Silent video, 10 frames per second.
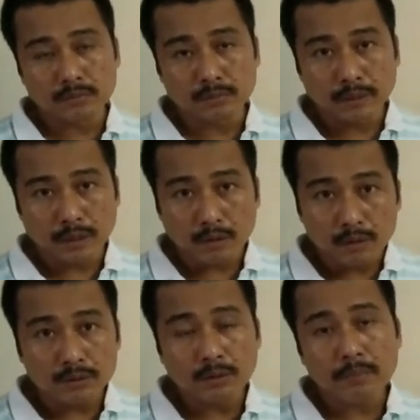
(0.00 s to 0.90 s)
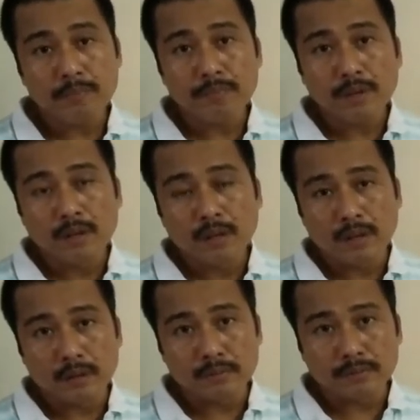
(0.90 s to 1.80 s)
can also
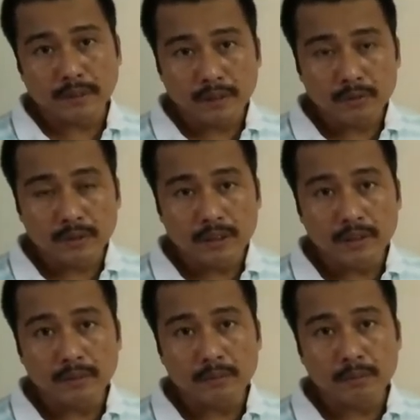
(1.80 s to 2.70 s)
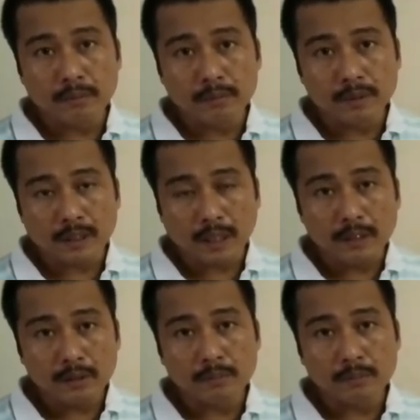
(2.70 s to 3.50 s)
find out the kind of